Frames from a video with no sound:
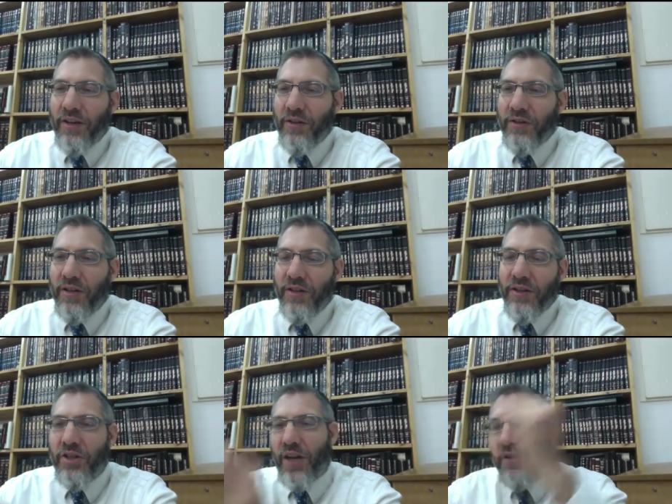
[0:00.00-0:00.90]
looked in
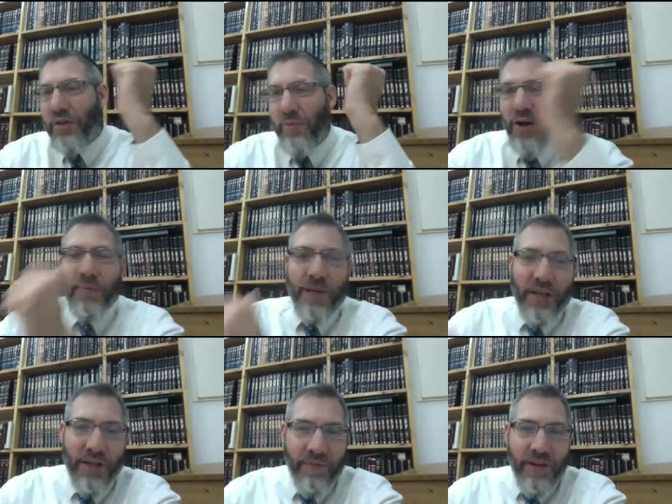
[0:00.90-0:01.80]
the Steinsaltz behind me
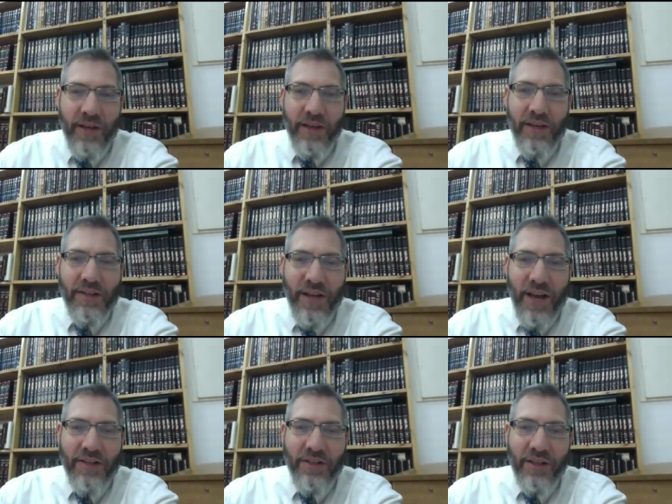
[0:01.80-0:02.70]
here. He
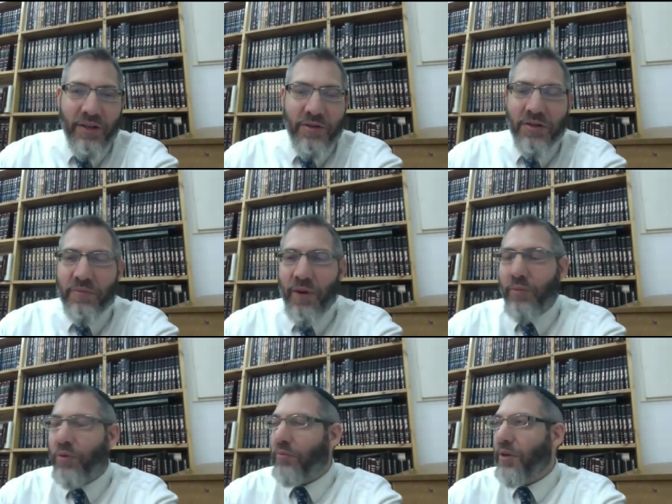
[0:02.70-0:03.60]
says, uses my
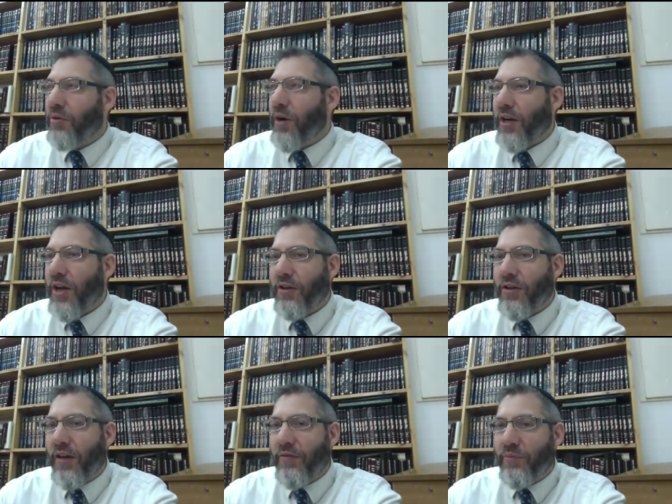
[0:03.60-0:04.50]
word, Minorat
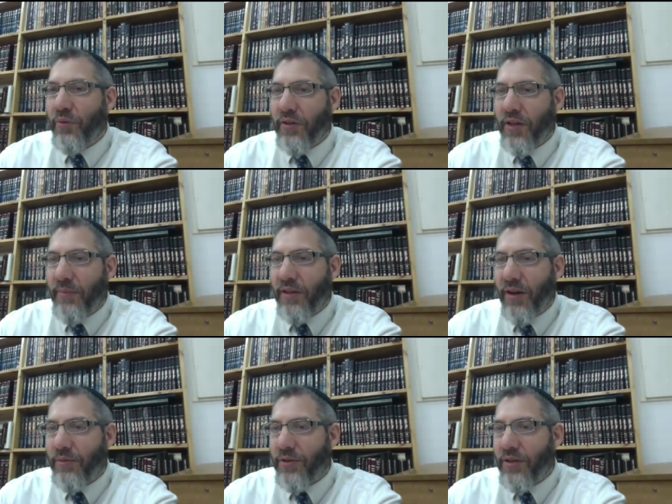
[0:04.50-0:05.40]
Hanukkatit. I've pointed out many
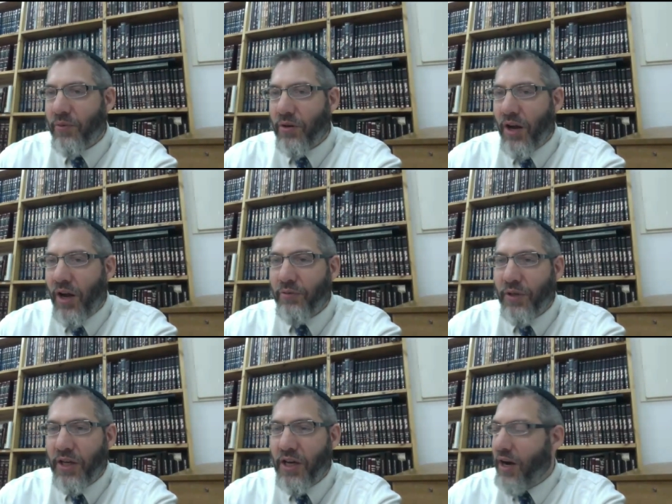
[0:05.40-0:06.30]
times the word
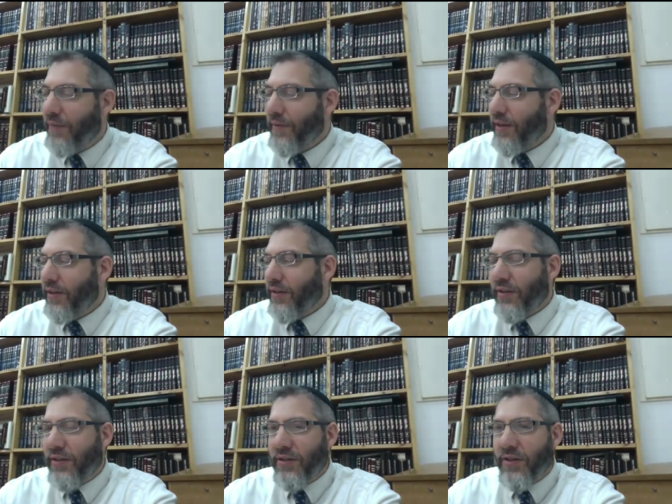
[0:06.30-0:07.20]
Hanukkah
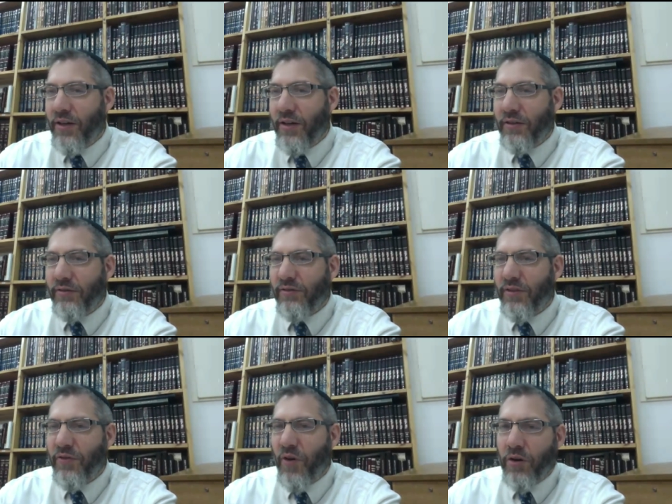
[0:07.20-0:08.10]
is a
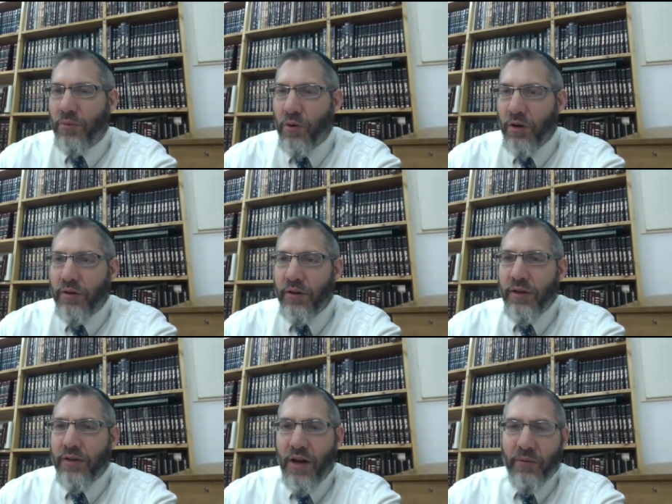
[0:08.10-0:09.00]
foreign word.
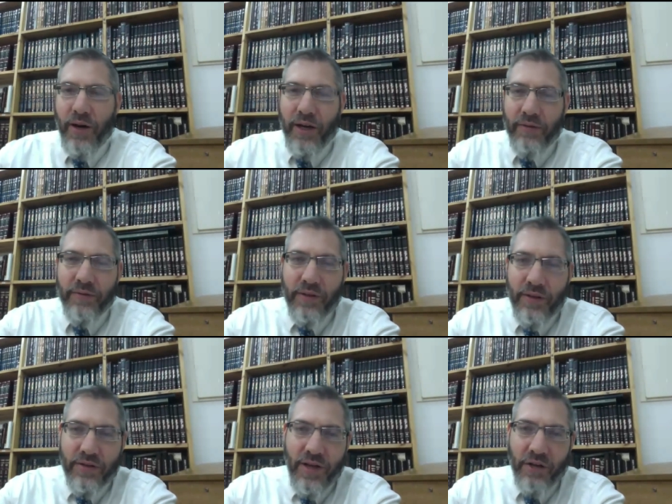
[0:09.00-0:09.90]
It's not right.
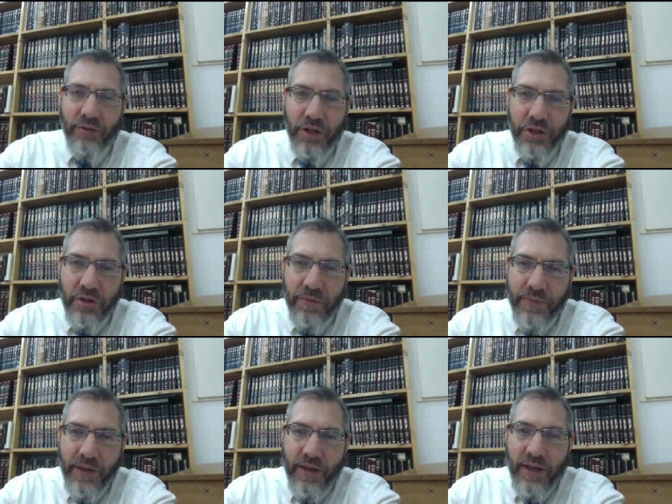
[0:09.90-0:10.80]
It's not traditional.
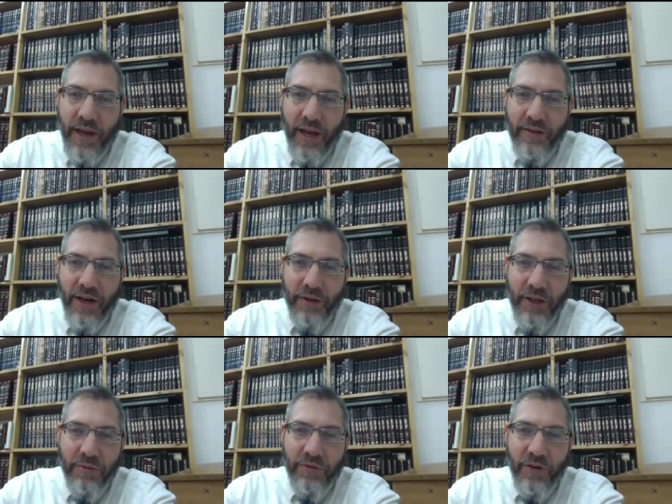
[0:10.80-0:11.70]
And there
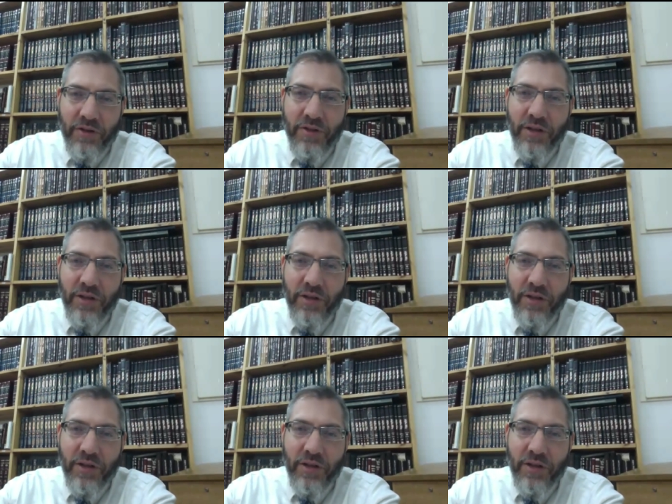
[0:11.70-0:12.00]
he refers to